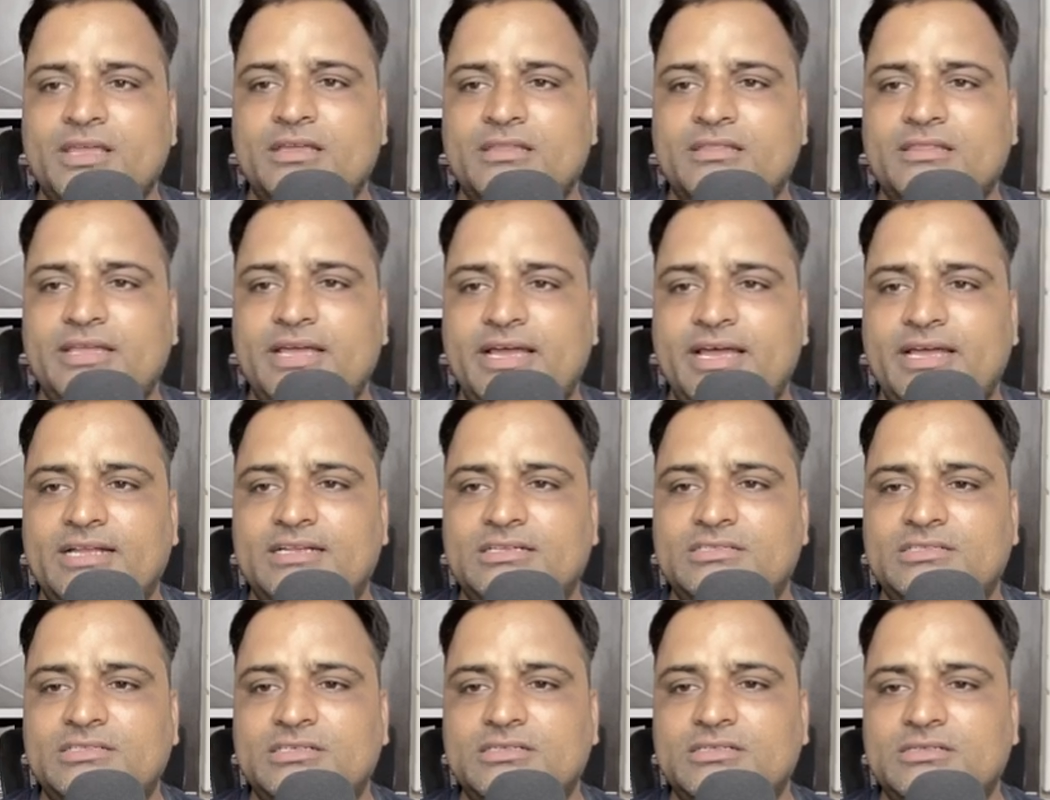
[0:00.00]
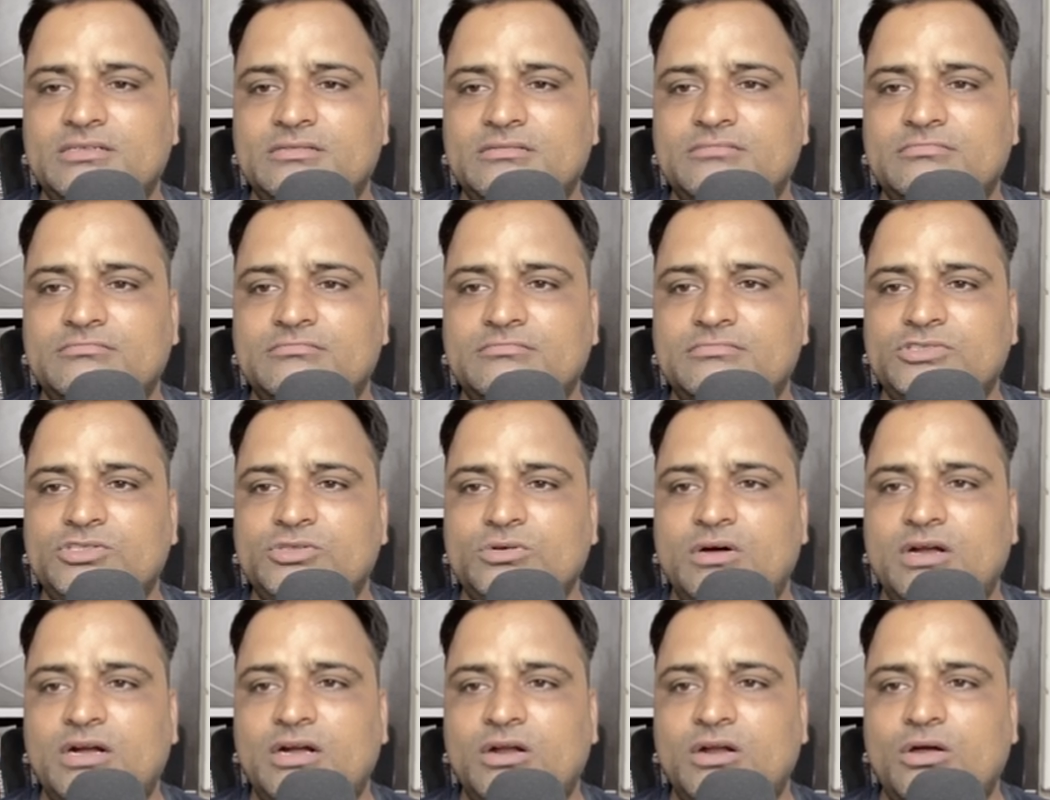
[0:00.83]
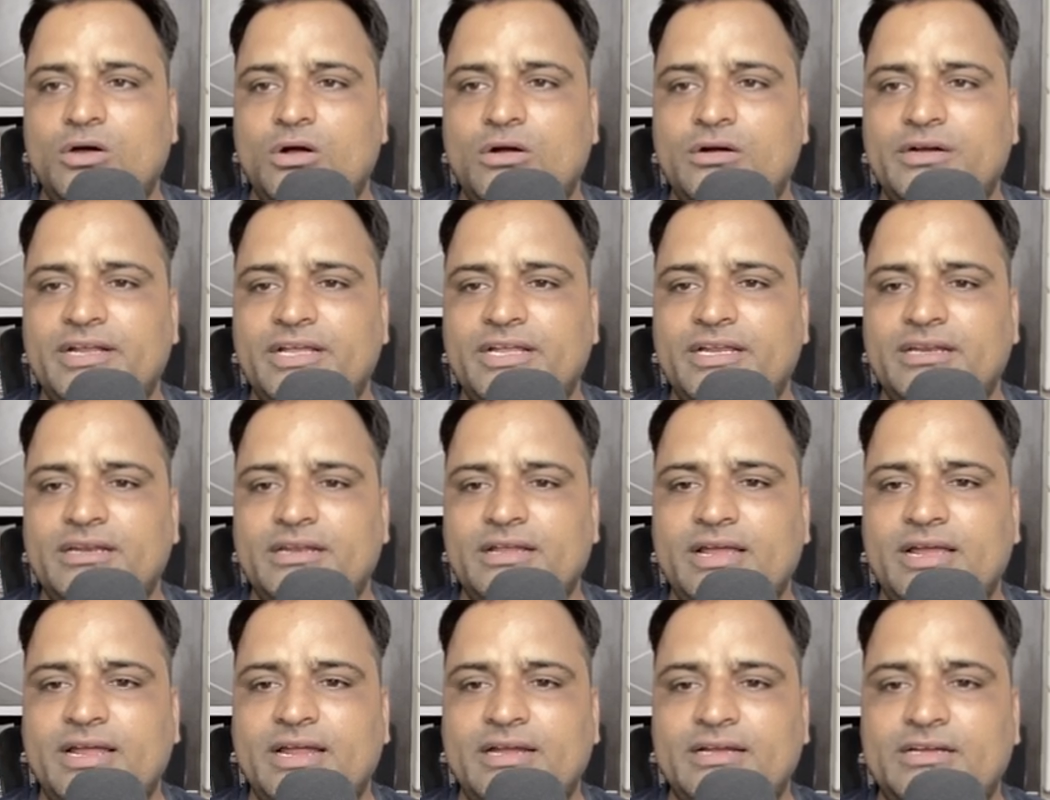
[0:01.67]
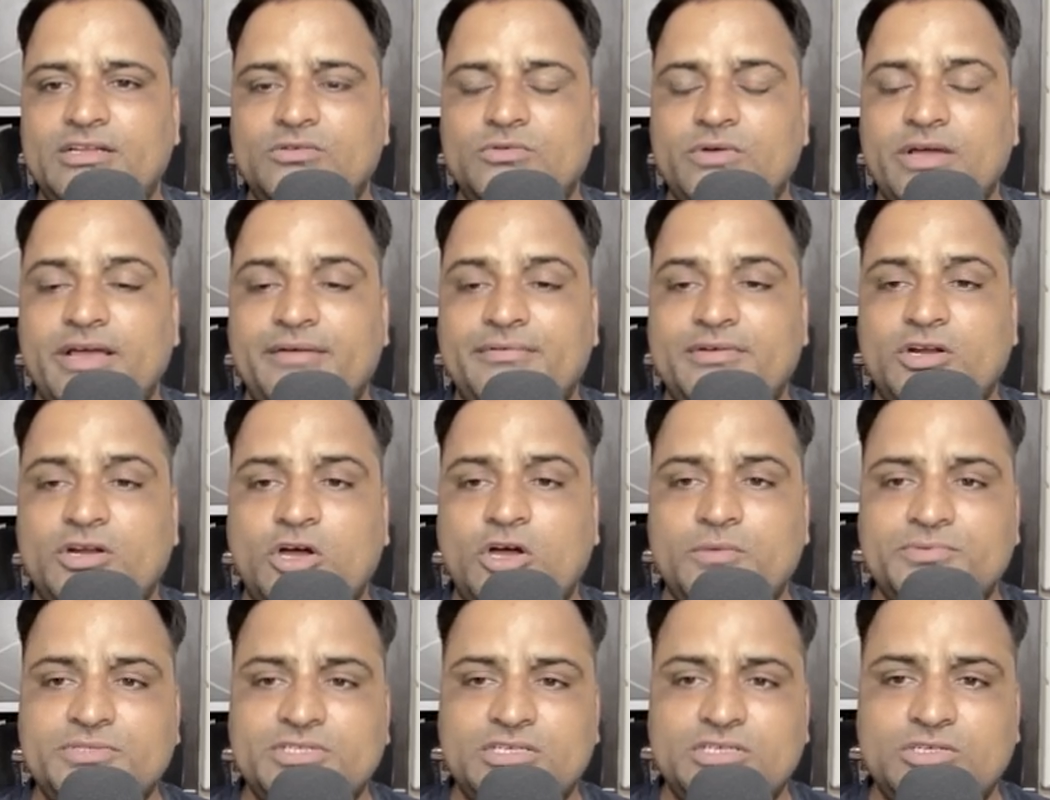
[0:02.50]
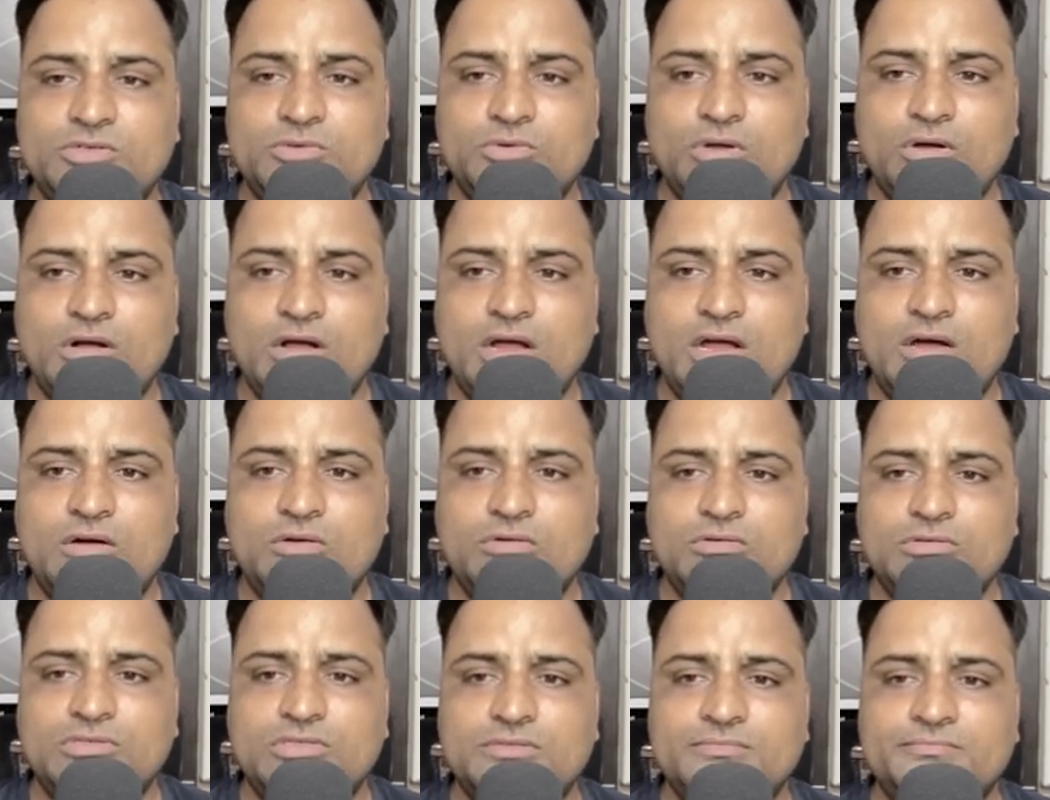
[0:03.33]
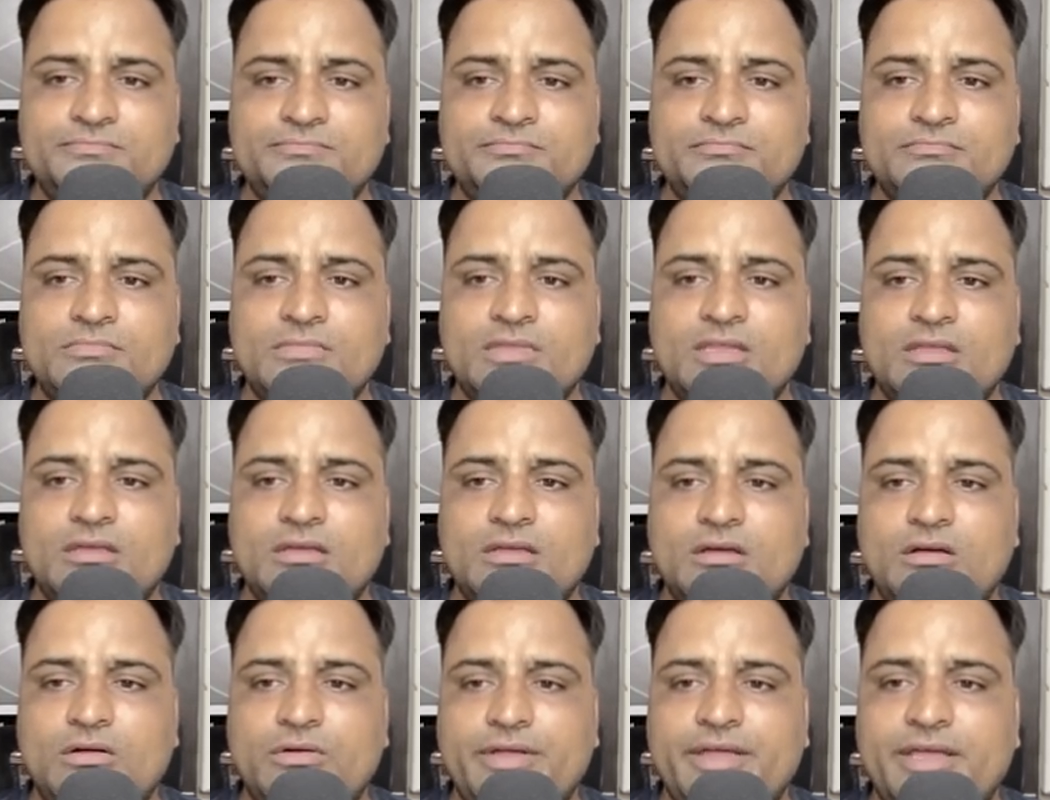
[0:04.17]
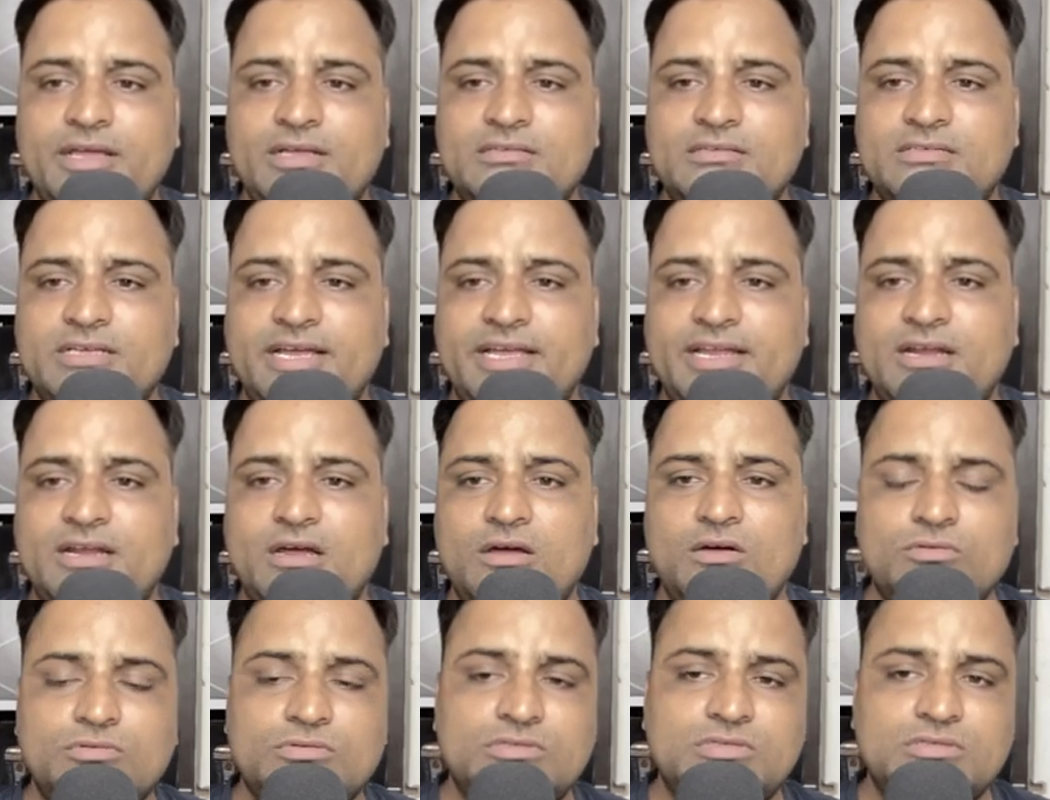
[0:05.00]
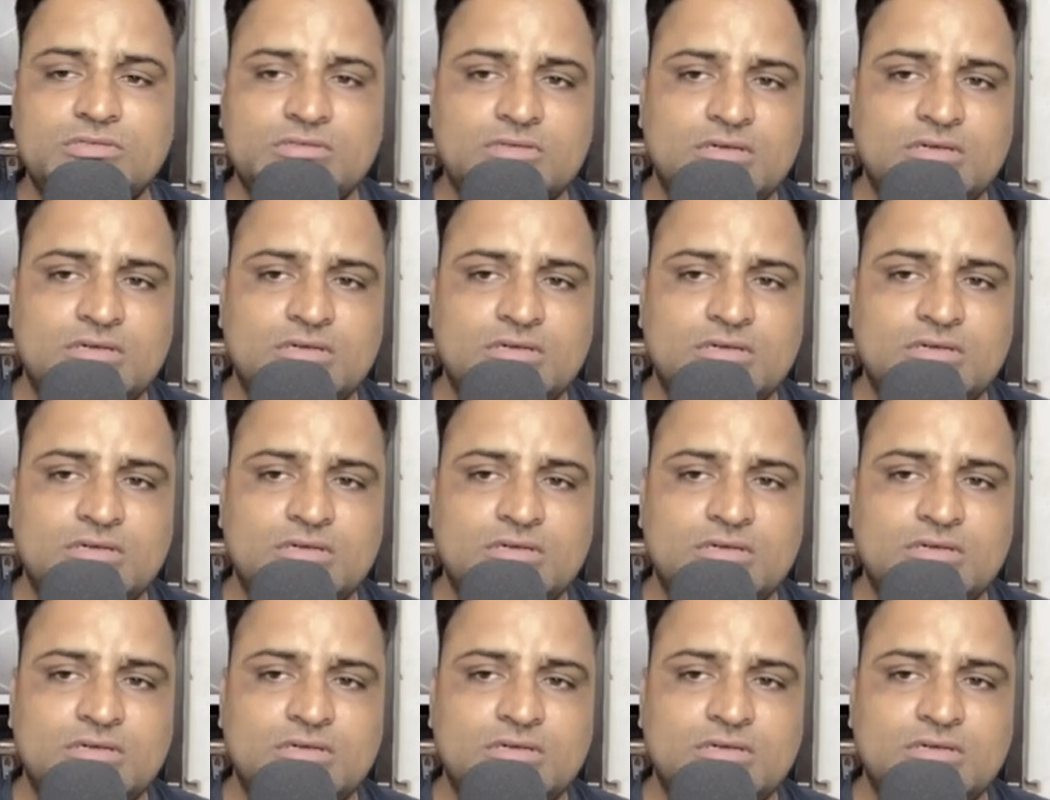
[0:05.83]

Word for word: that uh, you are logged in and you have an option to log out, okay, sign out.